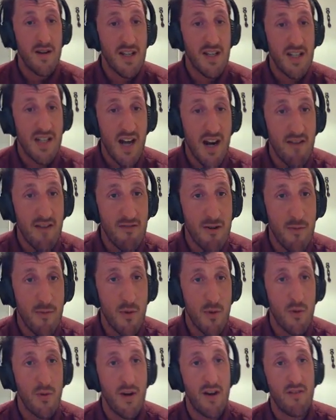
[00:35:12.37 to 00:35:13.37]

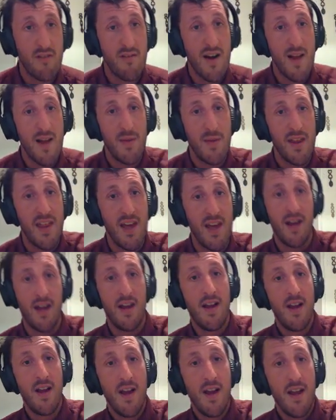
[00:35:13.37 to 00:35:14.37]
terrible grammar there.
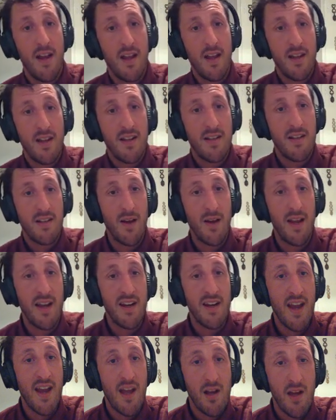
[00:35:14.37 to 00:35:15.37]
So
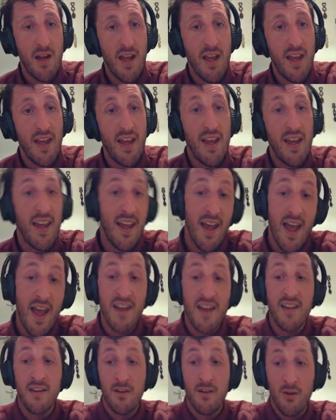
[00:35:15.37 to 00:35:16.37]
he had
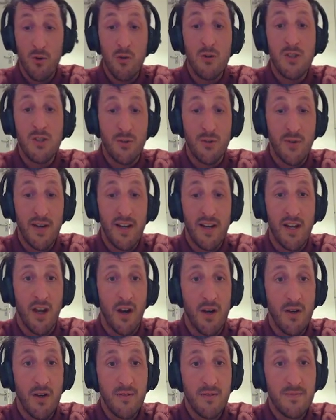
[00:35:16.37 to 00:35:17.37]
an alter
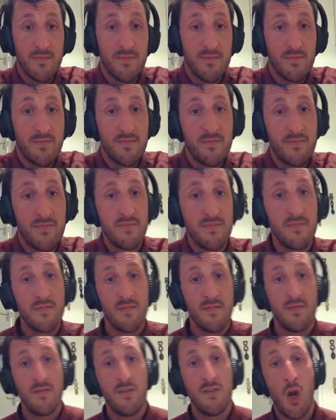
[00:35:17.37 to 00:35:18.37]
ego
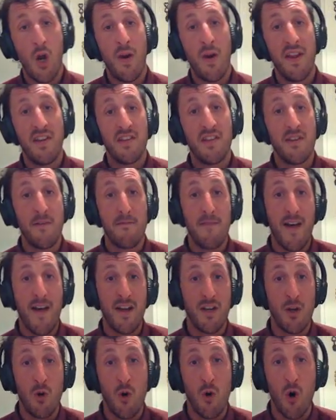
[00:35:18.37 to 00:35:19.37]
known as
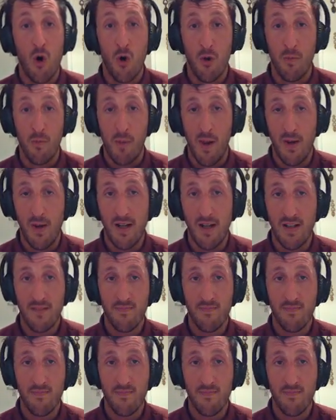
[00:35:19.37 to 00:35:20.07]
Nathaniel Hornblower.